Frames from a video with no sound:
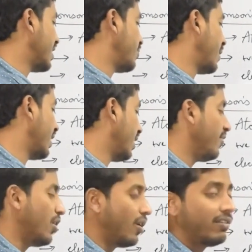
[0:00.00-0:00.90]
charged particle,
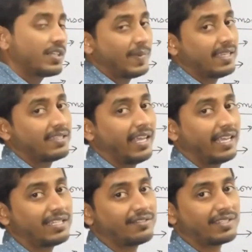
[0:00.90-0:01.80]
we always place a
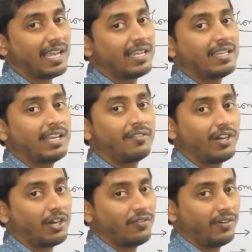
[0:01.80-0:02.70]
negative sign in
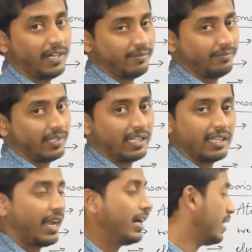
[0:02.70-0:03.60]
front of it,
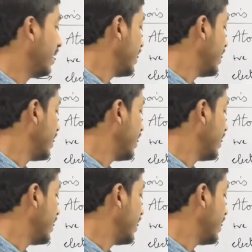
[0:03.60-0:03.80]
right.